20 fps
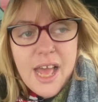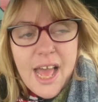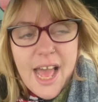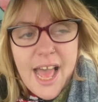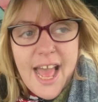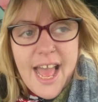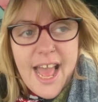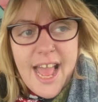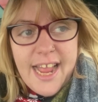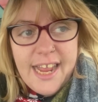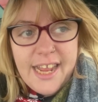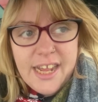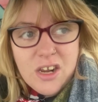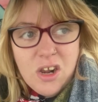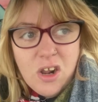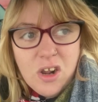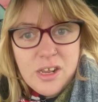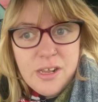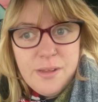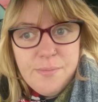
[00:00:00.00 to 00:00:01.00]
at 8
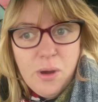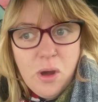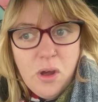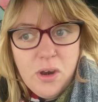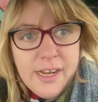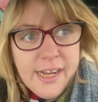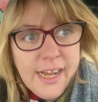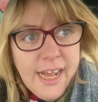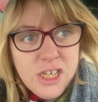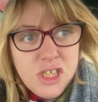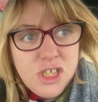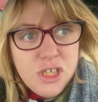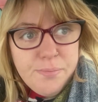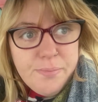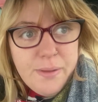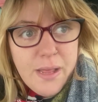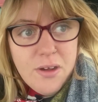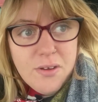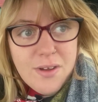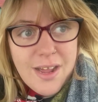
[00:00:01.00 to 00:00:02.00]
o'clock in the morning, I should
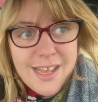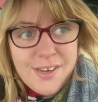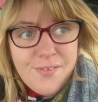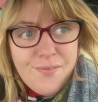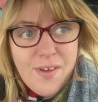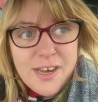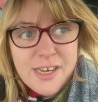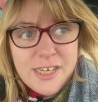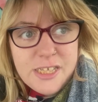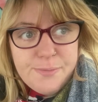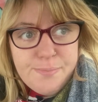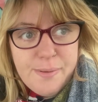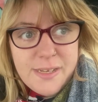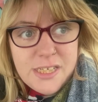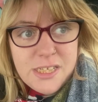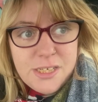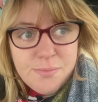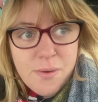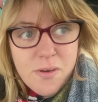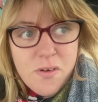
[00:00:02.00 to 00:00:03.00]
be okay to find a space
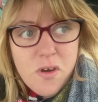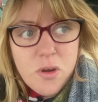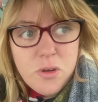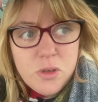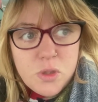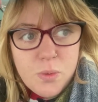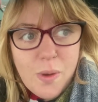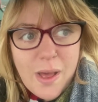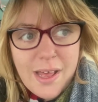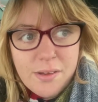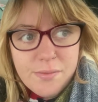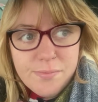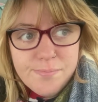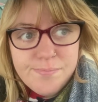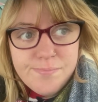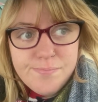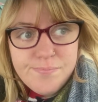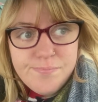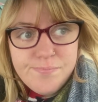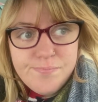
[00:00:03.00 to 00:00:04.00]
tomorrow as well.
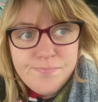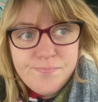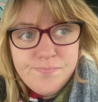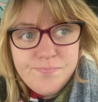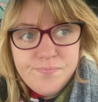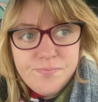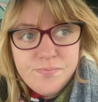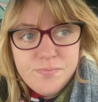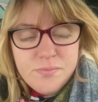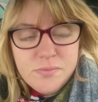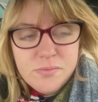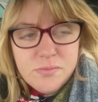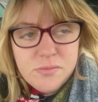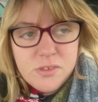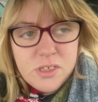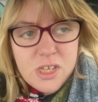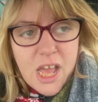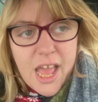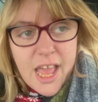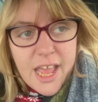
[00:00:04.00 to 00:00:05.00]

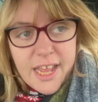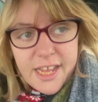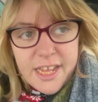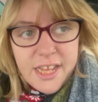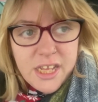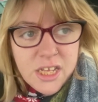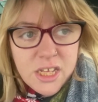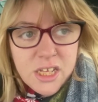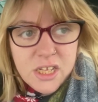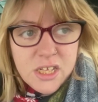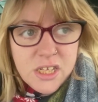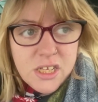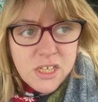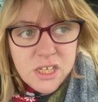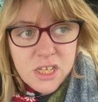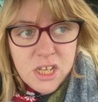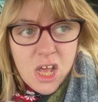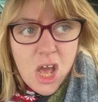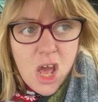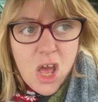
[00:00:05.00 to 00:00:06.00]
Yay!
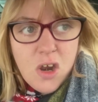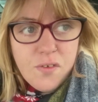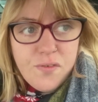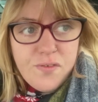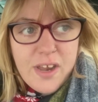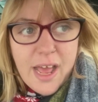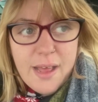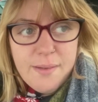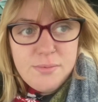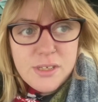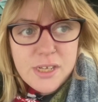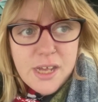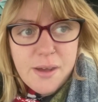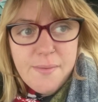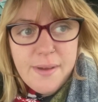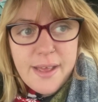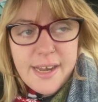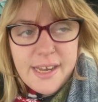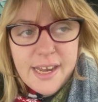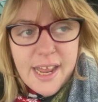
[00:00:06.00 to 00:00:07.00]
Enough time to go
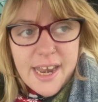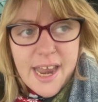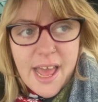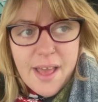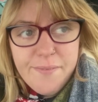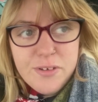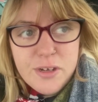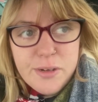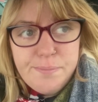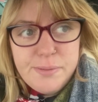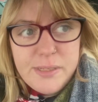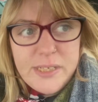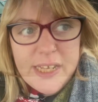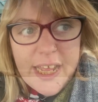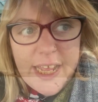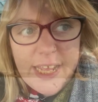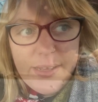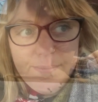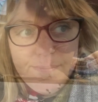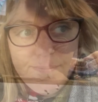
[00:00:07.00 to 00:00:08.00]
in and have a cup of tea.